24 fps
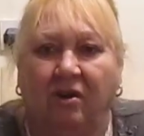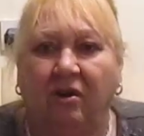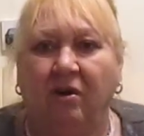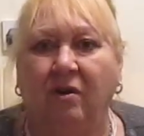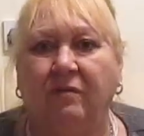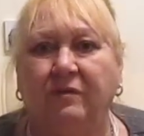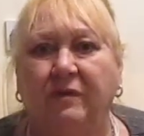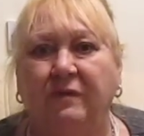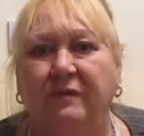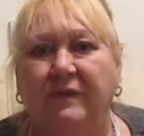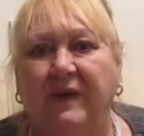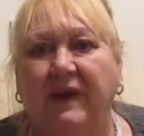
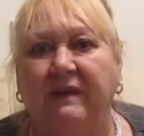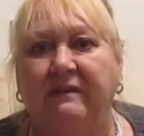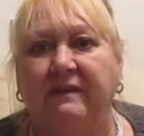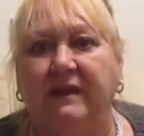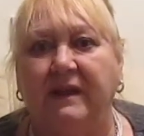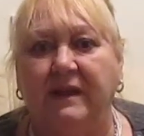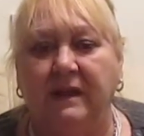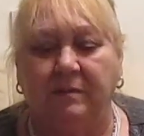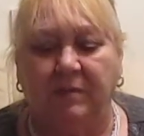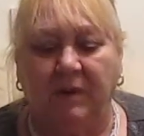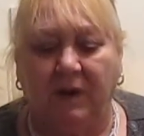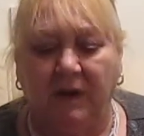awful feeling
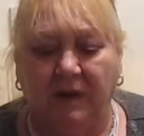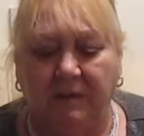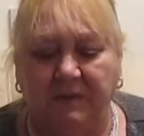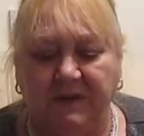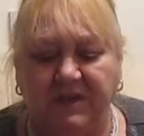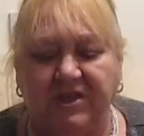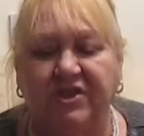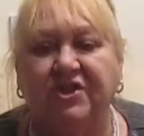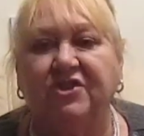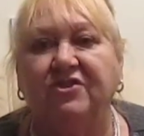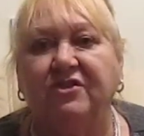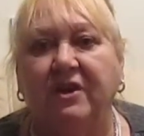it'll probably be
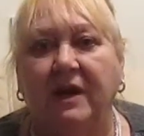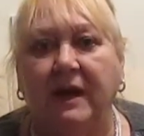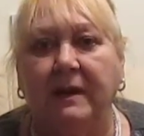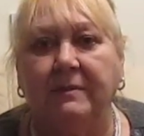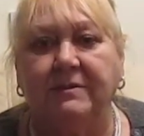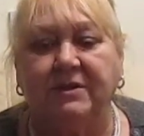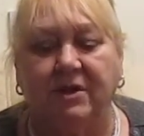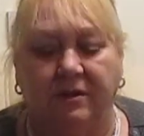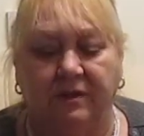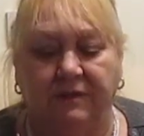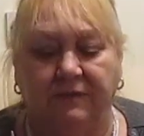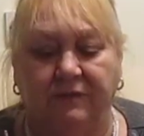
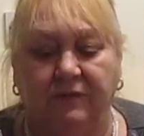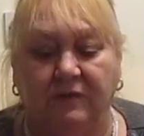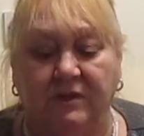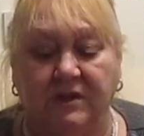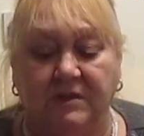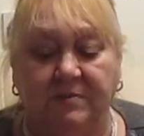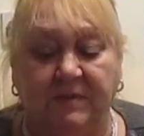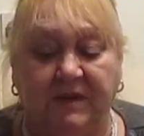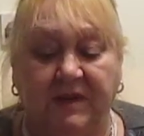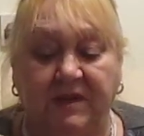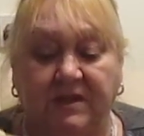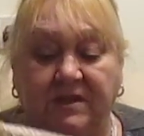striped on the
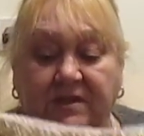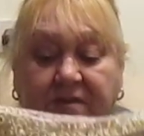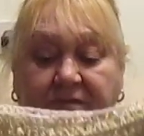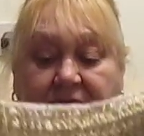fronts, because the